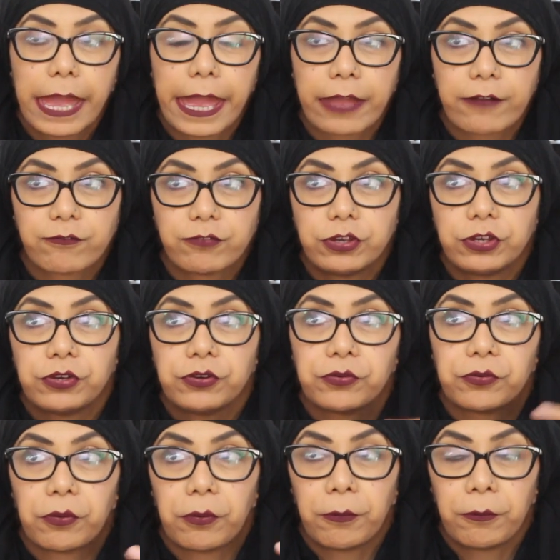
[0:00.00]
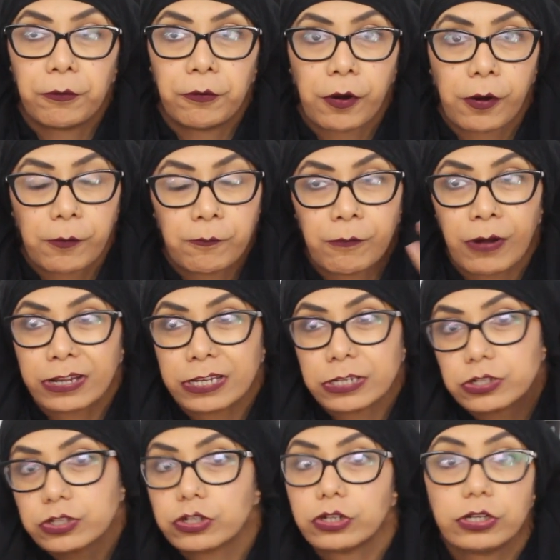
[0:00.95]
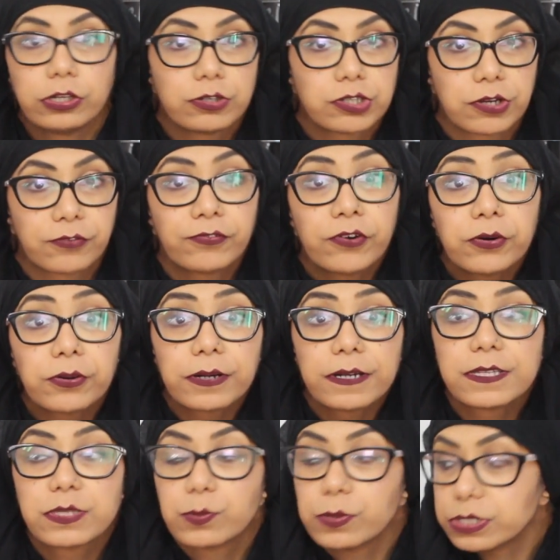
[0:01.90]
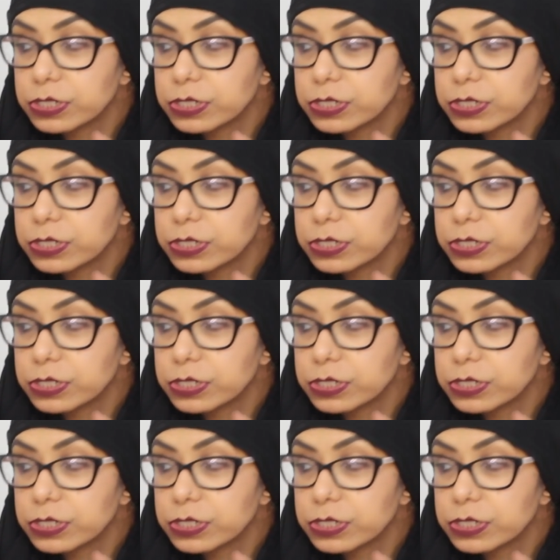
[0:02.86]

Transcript: if you manage to lose your focus,